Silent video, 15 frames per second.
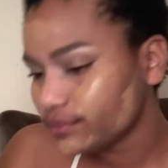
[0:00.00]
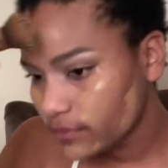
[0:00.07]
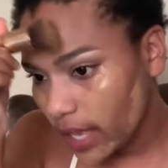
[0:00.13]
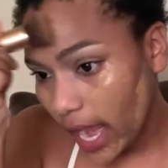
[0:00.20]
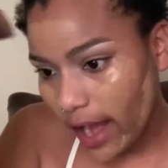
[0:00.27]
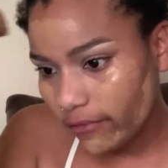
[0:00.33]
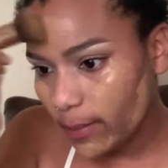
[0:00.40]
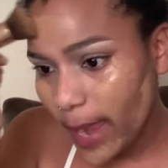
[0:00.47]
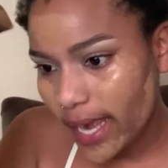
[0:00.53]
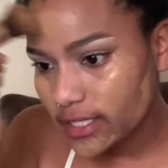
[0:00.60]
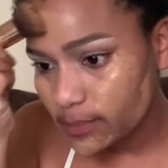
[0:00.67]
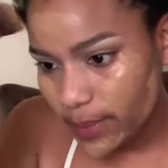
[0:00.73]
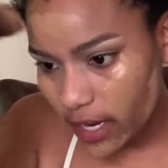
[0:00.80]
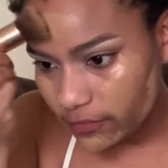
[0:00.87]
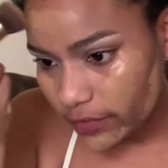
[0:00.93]
Everybody's a
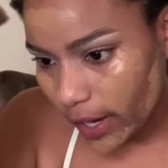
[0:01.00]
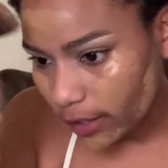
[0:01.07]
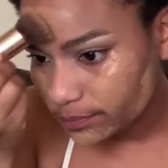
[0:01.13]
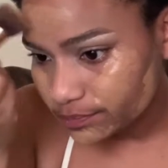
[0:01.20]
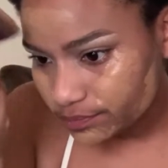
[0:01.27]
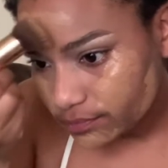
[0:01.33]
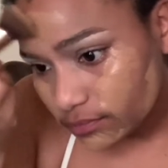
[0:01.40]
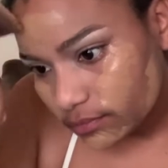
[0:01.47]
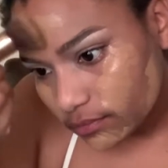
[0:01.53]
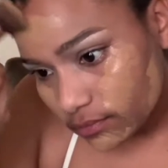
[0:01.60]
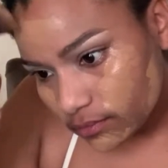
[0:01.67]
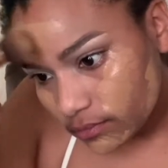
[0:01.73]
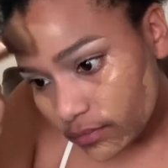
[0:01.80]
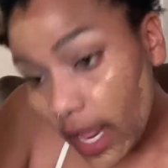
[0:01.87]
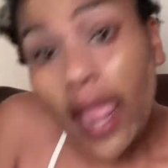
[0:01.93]
pedophile.
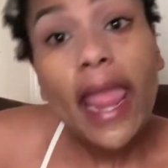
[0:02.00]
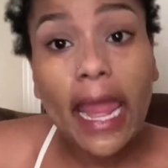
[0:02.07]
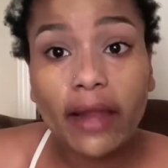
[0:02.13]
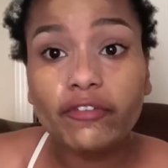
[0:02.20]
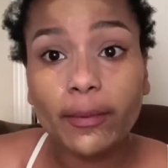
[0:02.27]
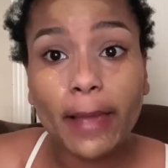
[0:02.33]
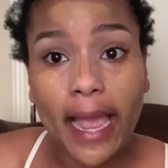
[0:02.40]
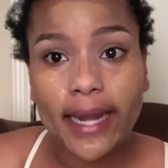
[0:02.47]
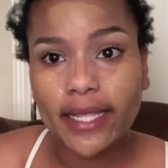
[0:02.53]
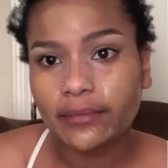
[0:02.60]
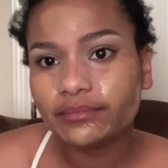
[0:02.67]
Everybody.